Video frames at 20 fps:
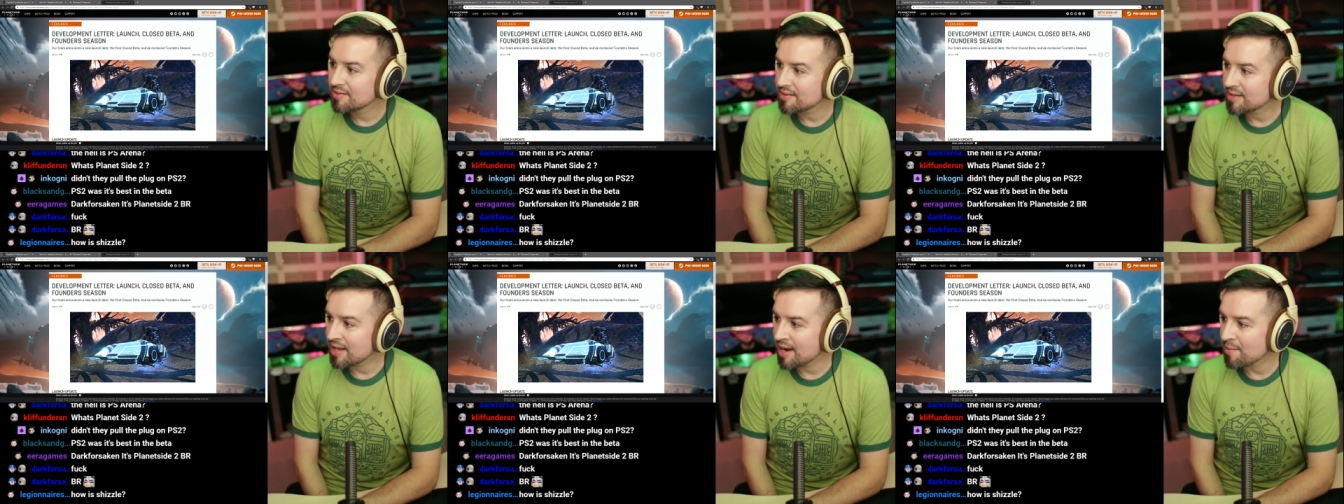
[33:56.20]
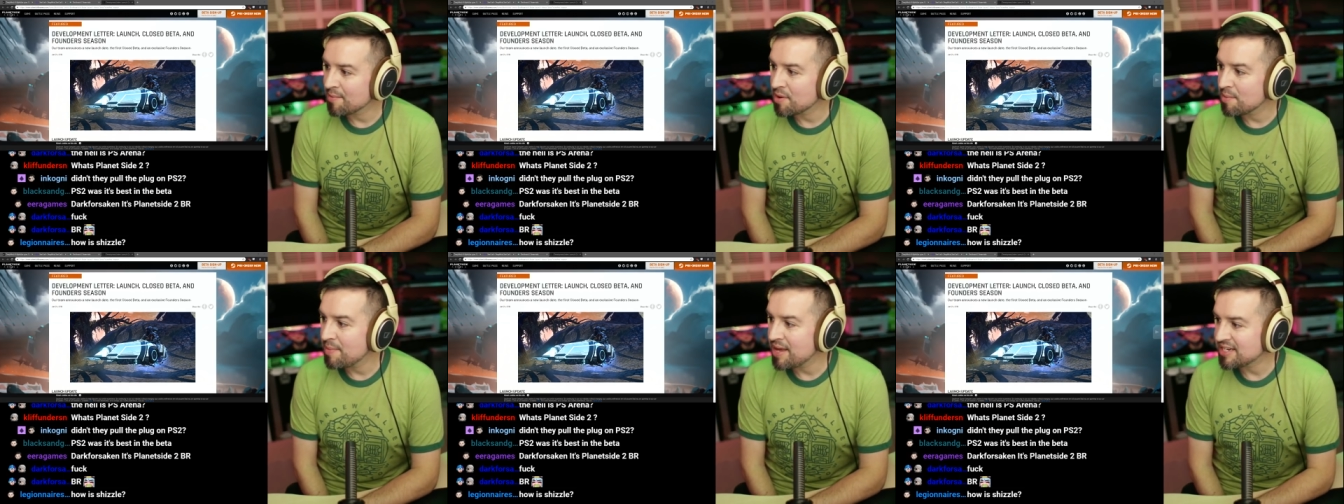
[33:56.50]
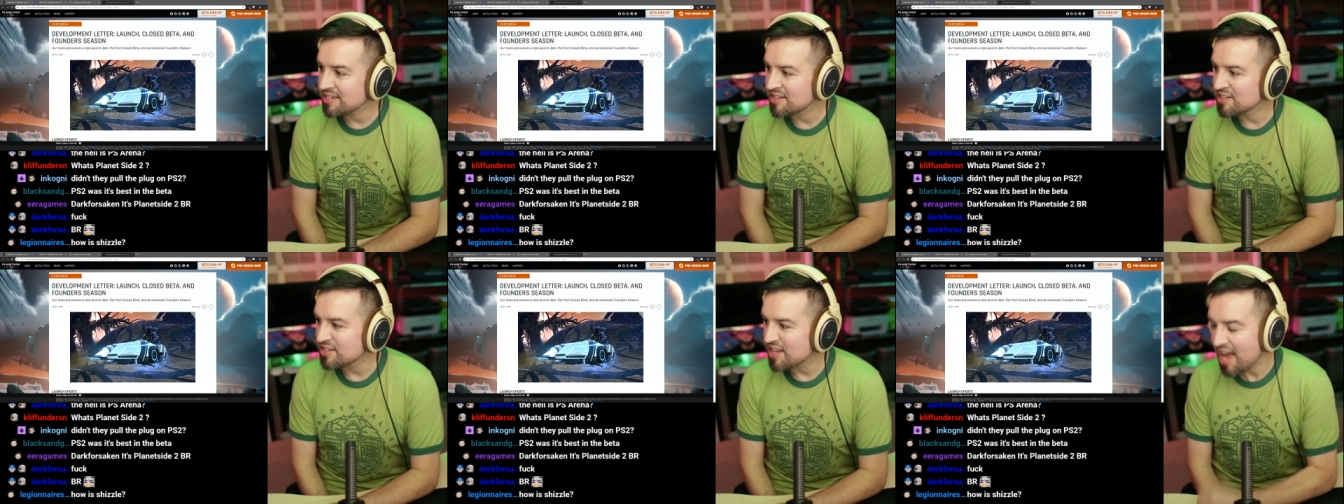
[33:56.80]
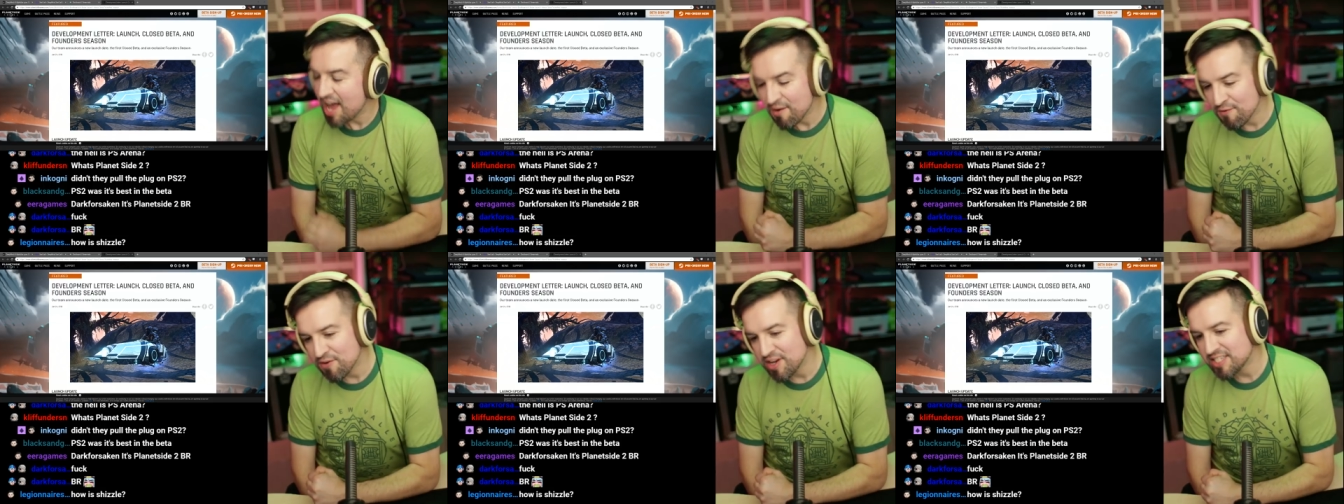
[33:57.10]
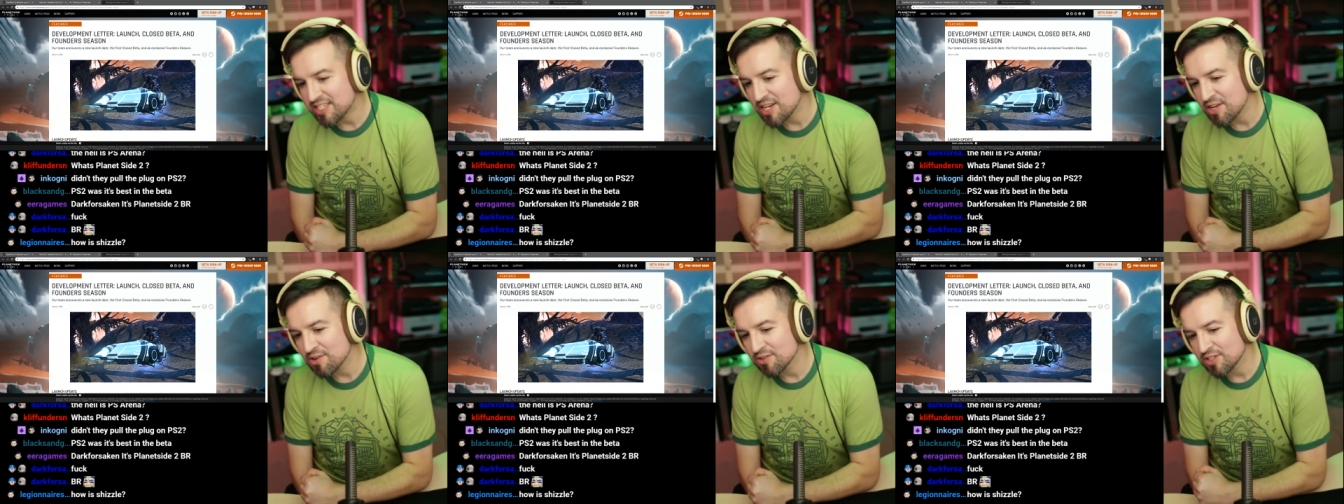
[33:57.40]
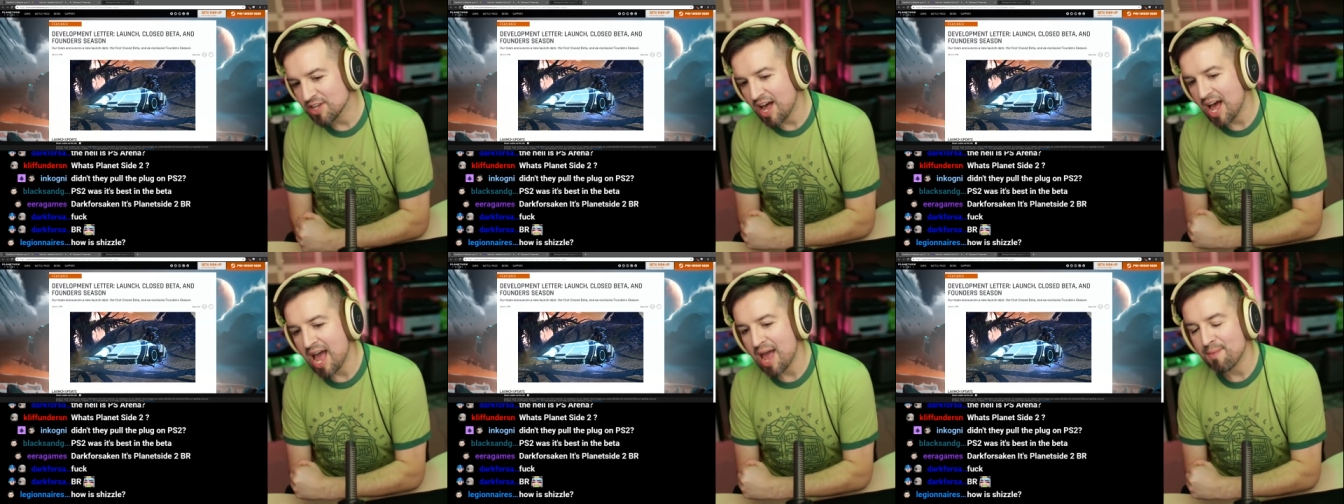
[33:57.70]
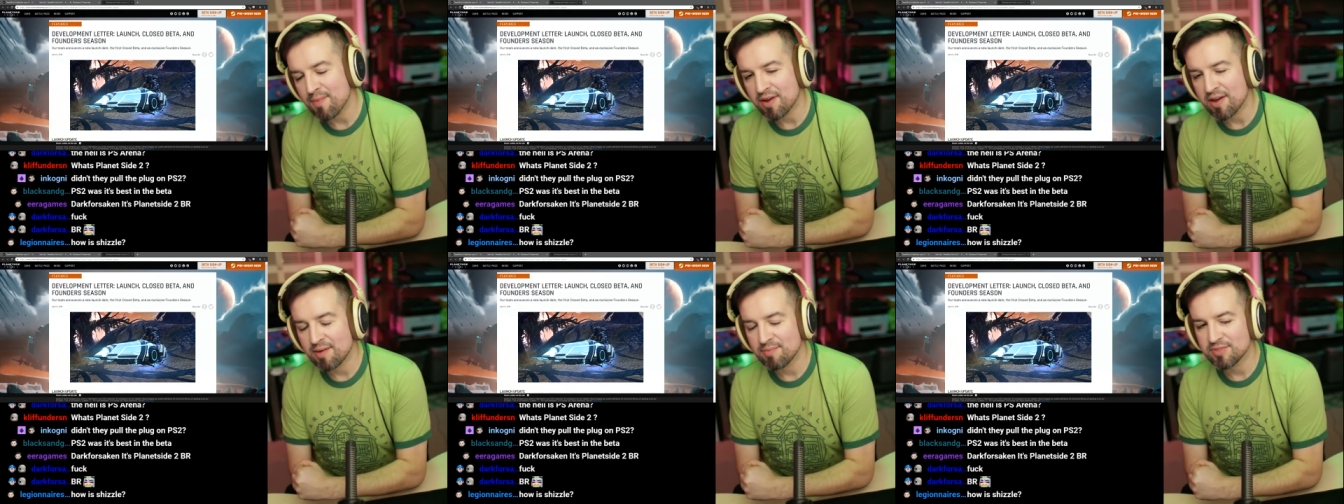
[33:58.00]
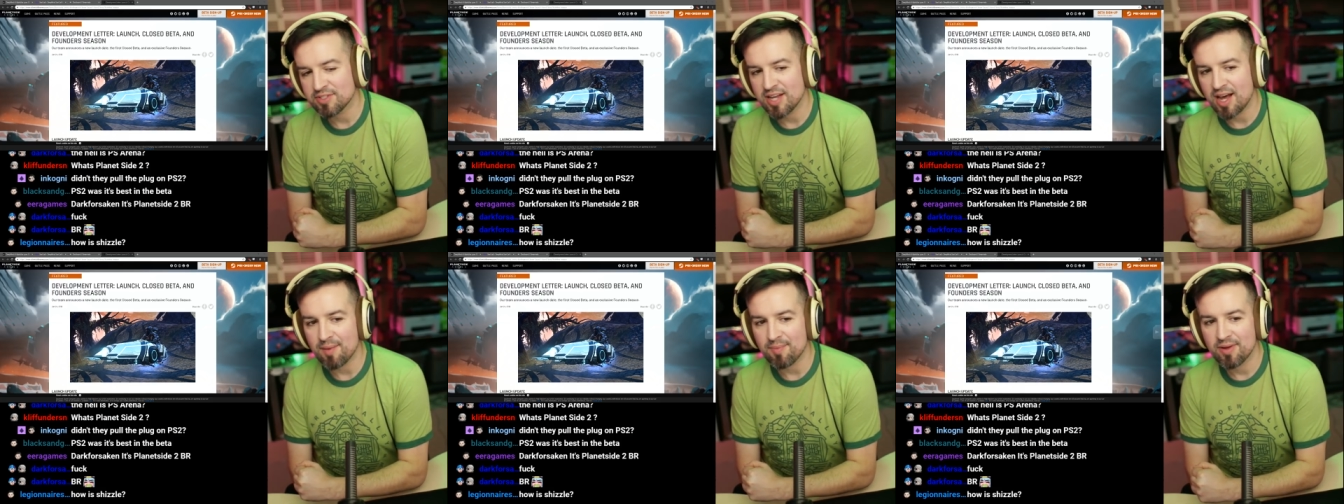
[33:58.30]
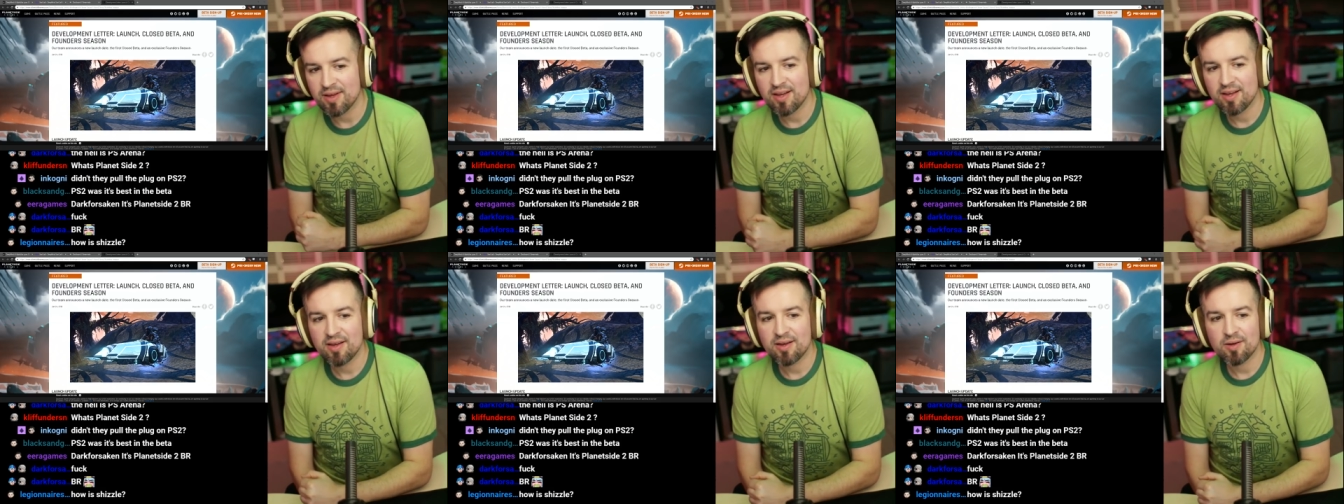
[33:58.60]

and I'm gonna mention this every single time it comes up.